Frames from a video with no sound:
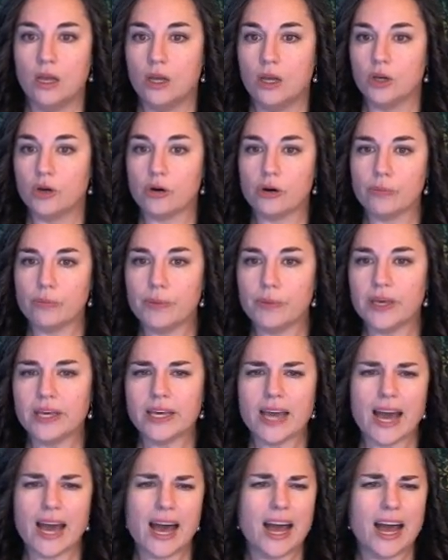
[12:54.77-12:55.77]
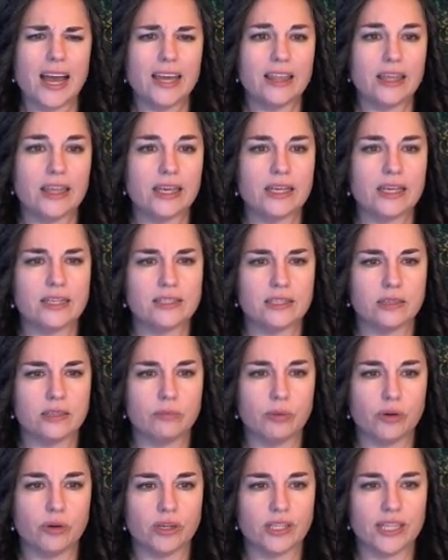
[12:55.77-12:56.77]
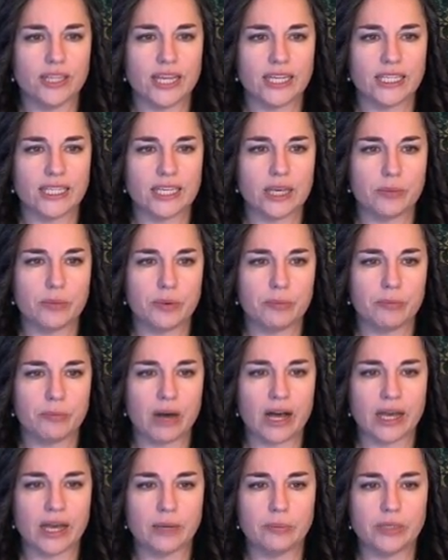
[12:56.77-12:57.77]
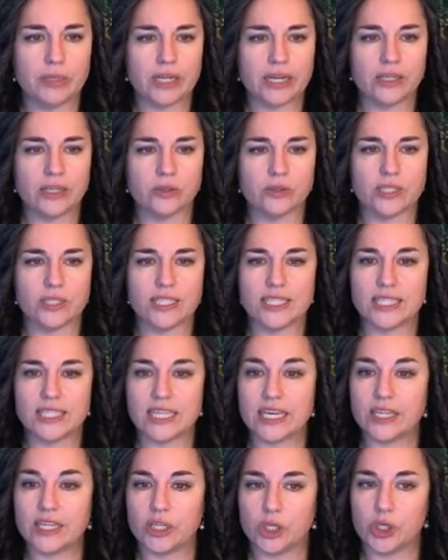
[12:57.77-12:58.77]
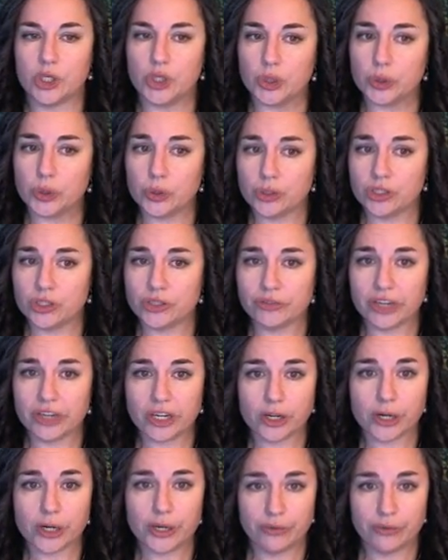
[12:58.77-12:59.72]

Grouping, I think, is an important thing to keep in mind, but I don't see it used very